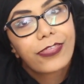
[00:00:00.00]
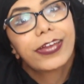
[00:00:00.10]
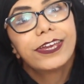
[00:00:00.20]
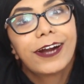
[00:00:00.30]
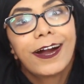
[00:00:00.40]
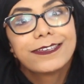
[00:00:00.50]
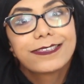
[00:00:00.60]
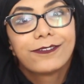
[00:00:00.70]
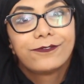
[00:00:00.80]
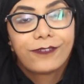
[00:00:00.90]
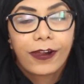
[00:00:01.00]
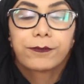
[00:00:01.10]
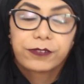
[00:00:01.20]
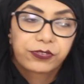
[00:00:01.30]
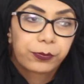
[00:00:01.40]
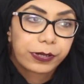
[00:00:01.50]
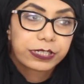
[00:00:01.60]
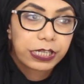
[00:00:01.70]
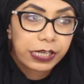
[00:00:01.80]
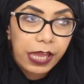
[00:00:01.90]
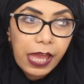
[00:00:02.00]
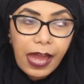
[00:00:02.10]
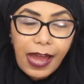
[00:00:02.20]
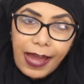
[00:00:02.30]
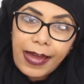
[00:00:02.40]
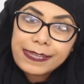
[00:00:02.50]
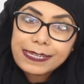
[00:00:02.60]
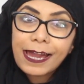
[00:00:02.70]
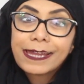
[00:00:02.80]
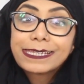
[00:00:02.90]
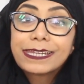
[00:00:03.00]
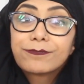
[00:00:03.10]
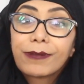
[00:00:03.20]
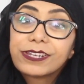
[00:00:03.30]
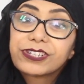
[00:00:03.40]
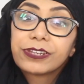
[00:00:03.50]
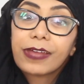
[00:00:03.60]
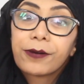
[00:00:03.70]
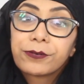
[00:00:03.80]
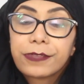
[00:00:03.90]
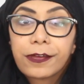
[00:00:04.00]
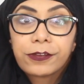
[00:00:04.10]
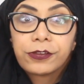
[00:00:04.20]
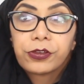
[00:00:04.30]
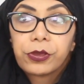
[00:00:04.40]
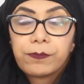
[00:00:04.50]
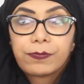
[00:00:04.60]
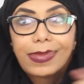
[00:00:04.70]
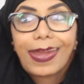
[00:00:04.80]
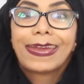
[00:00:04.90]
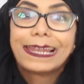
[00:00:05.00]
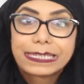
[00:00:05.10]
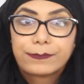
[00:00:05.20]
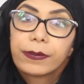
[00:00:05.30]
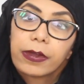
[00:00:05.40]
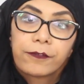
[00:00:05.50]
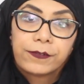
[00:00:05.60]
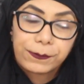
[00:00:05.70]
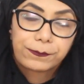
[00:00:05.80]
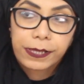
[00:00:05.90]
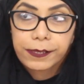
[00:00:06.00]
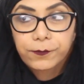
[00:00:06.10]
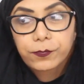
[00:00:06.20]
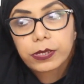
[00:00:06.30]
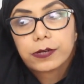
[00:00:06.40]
Thank you guys very much for watching, and I did mention that I will tell you a little bit of an update.